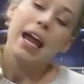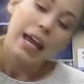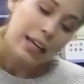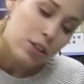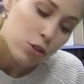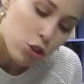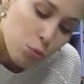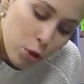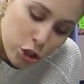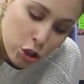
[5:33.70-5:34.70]
and either
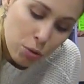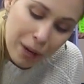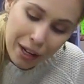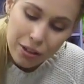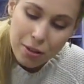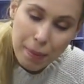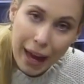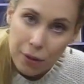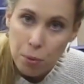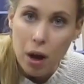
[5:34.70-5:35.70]
swoosh it around in the
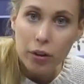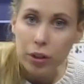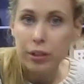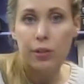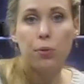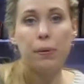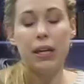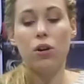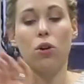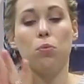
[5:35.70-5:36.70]
bath water a little
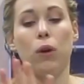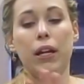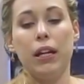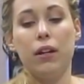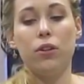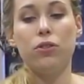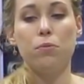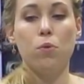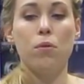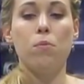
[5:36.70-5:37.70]
bit or run it under
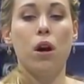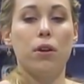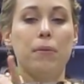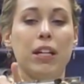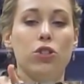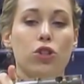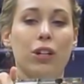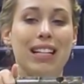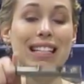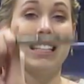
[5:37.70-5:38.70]
some warm water, making sure
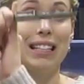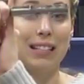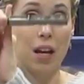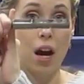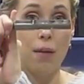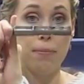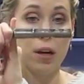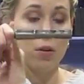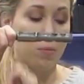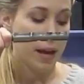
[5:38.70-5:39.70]
not to get this top
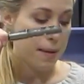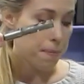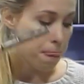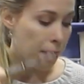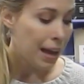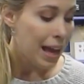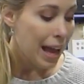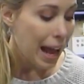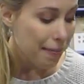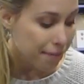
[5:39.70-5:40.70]
part wet.
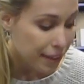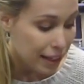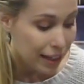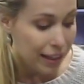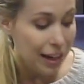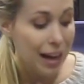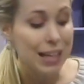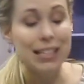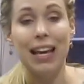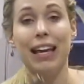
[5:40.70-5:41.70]
And then
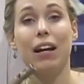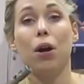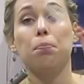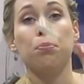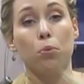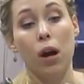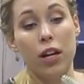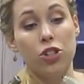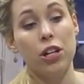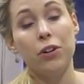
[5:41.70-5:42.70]
I take a
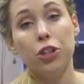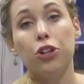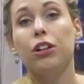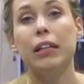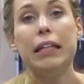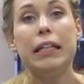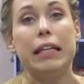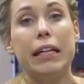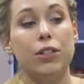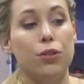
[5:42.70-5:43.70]
brush. Now in your
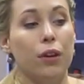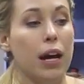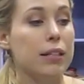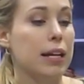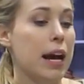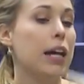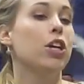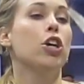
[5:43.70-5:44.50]
cleaning kits you guys got,